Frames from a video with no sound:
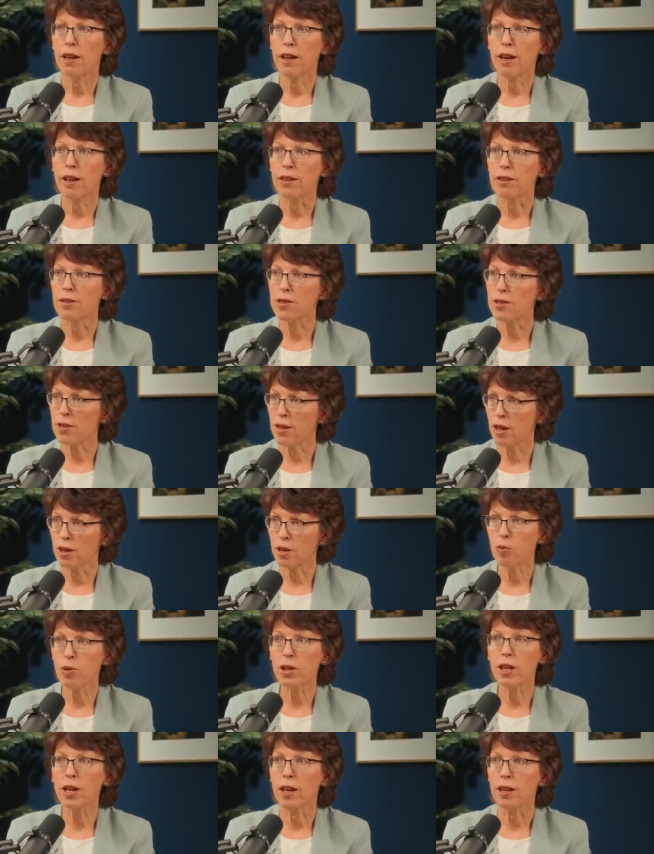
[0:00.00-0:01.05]
and stand
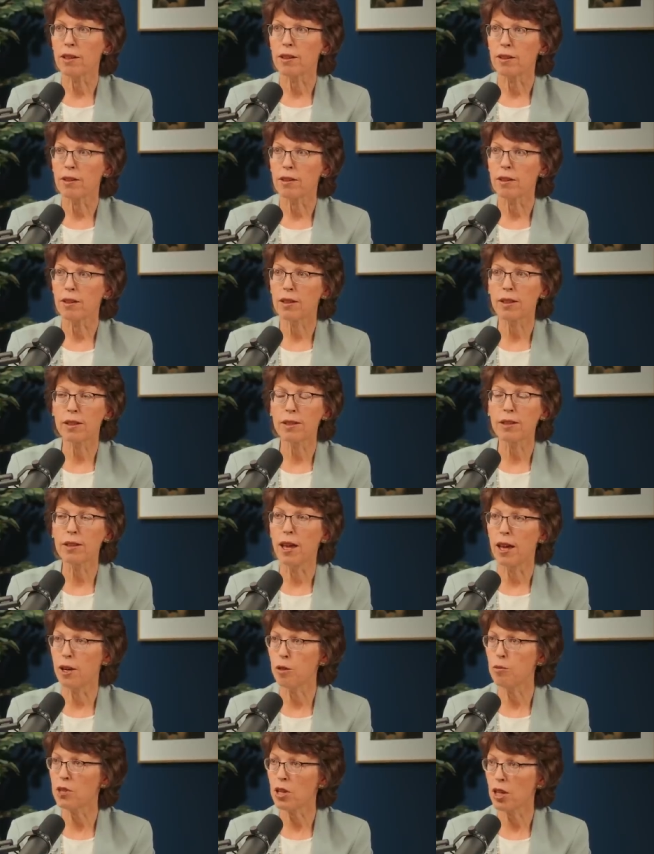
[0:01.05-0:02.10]
up again.
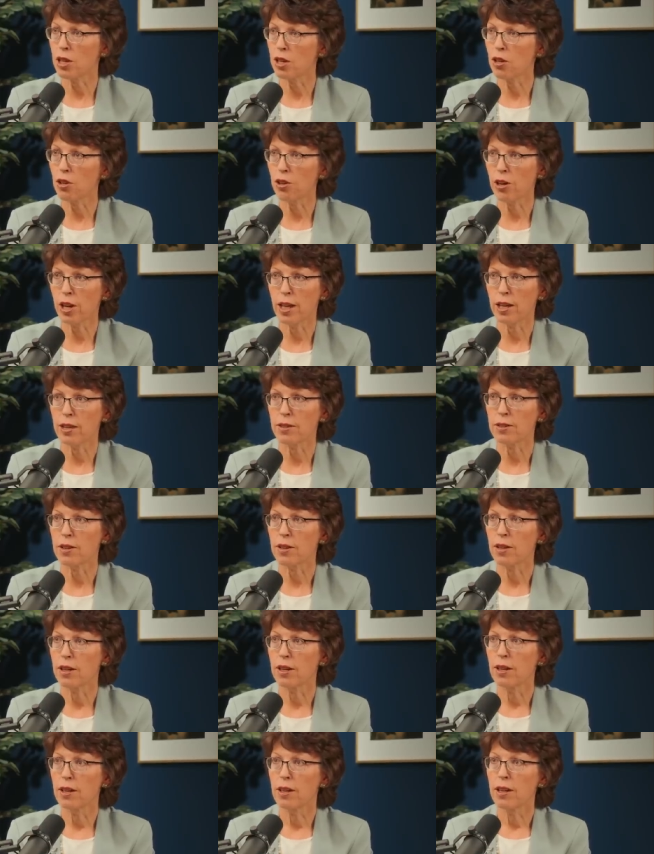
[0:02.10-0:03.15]
Let him take your hand.
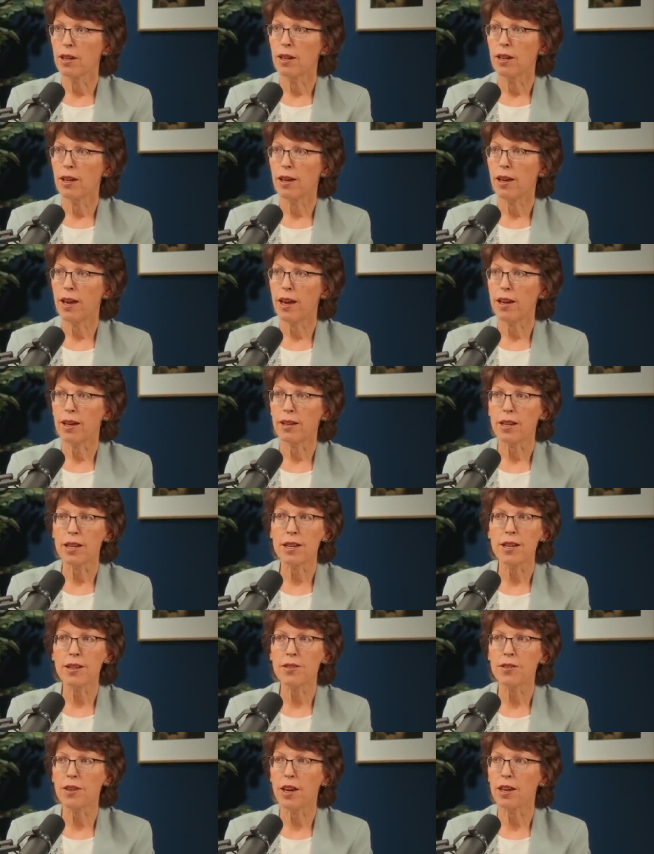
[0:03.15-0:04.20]
And
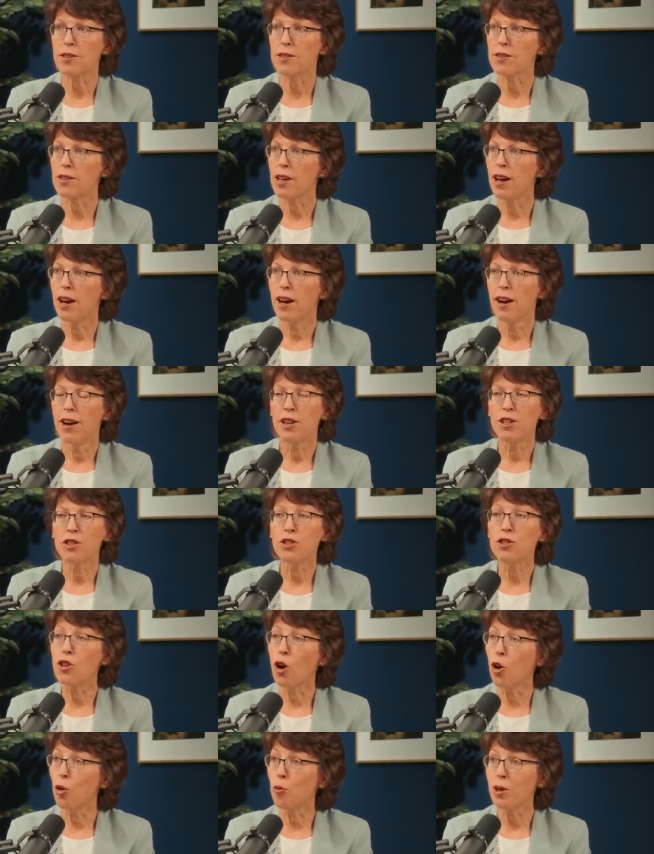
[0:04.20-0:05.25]
he says,
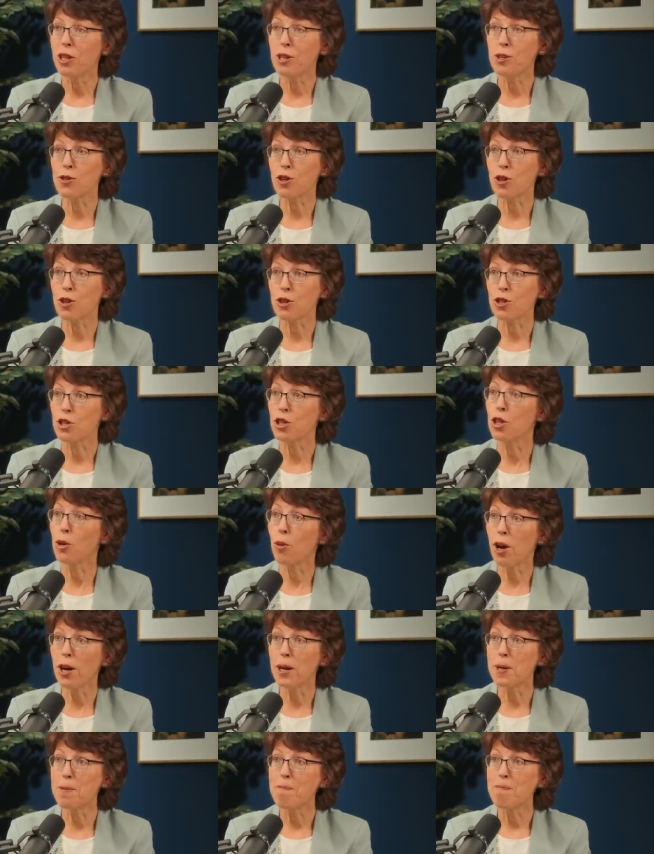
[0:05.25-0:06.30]
Don't be discouraged. You know
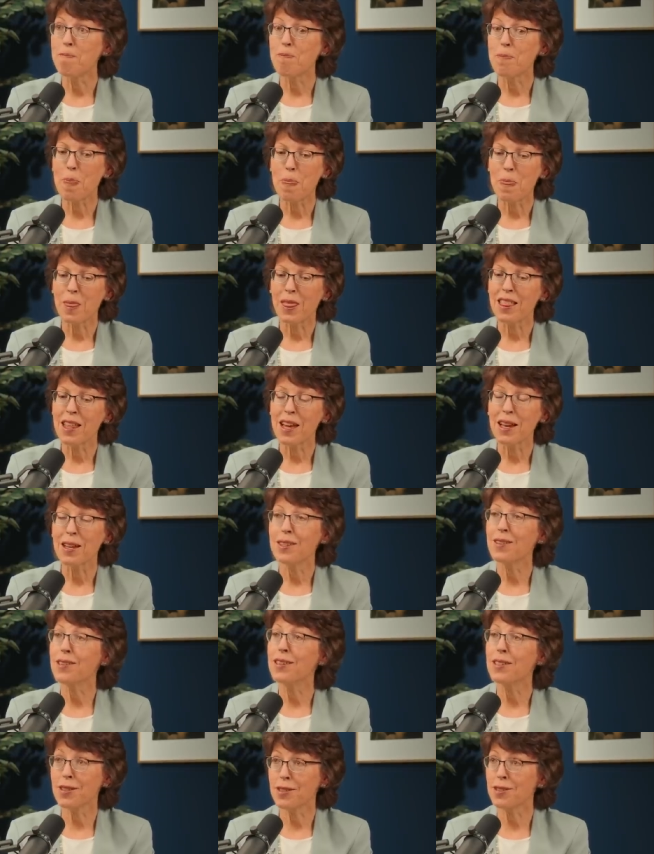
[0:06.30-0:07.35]
what?
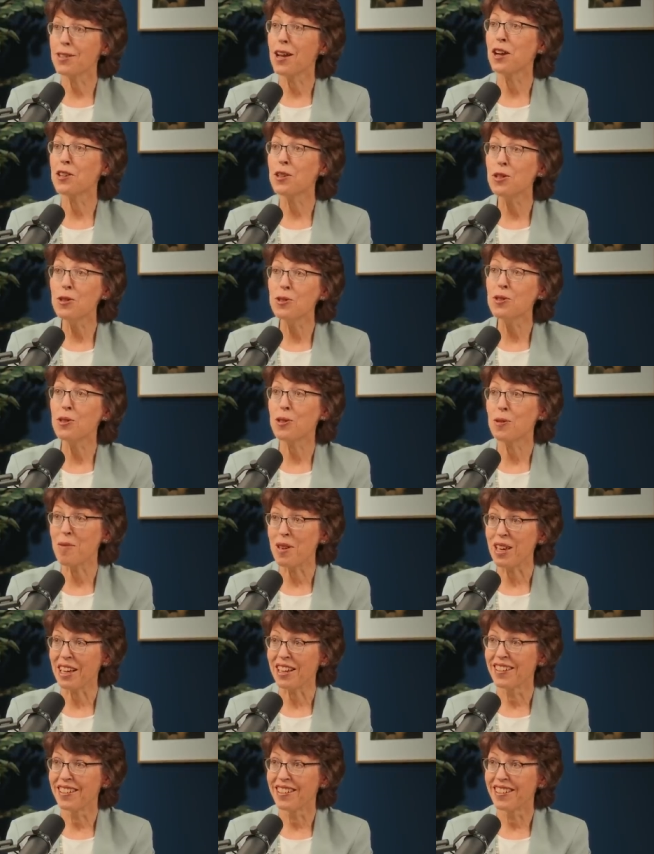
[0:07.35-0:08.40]
This is not news to
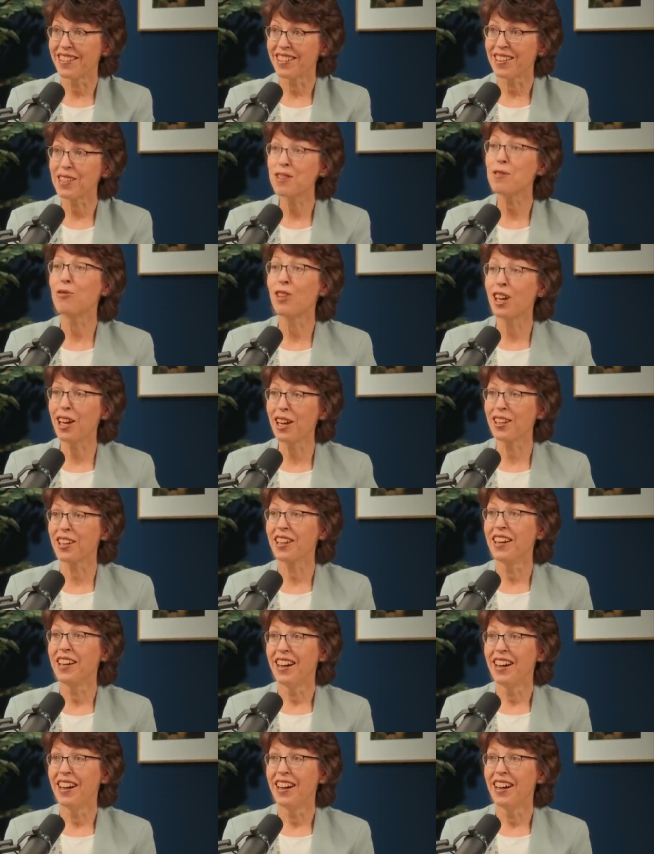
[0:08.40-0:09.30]
me. Right. You yeah. failed.